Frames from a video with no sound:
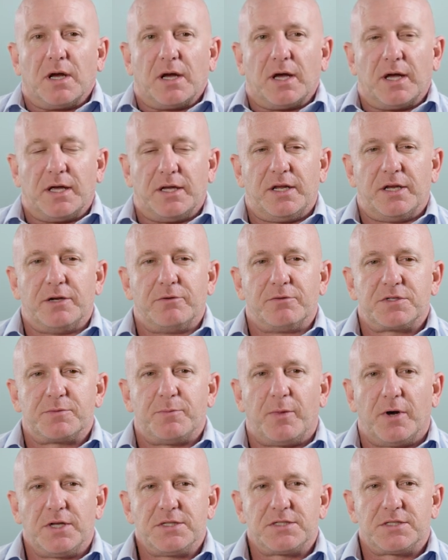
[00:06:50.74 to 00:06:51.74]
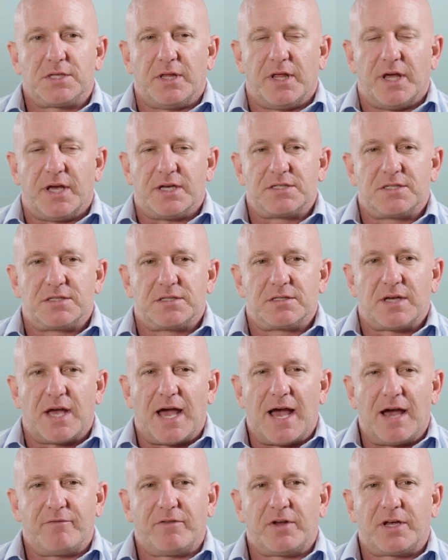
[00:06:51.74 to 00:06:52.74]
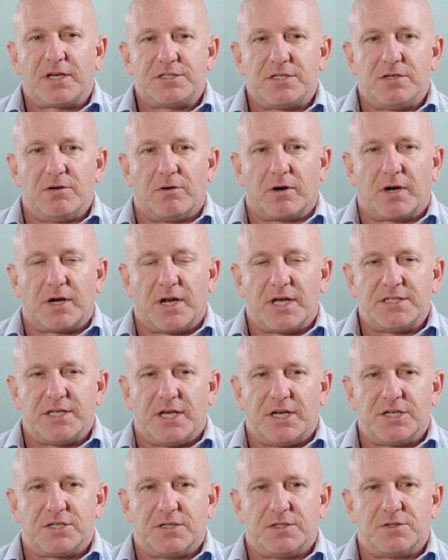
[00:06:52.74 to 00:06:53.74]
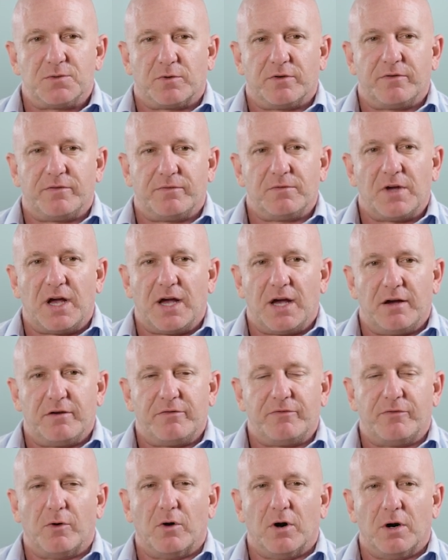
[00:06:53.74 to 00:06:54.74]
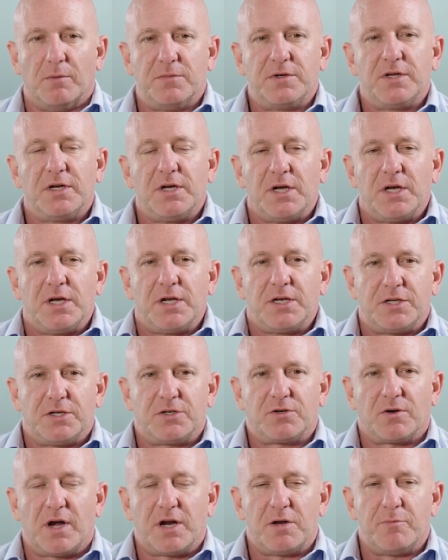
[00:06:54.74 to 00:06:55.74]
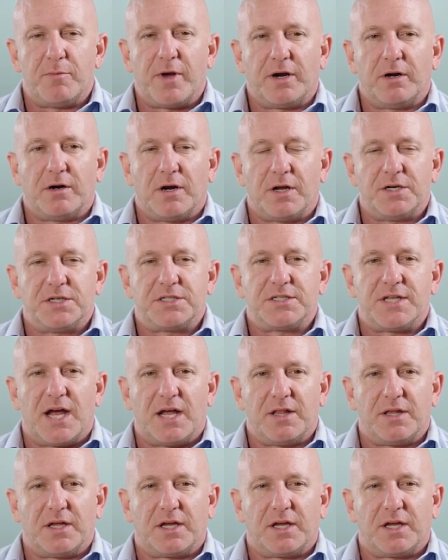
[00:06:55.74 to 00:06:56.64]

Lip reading: In response to this, advocacy organizations were formed to try to better understand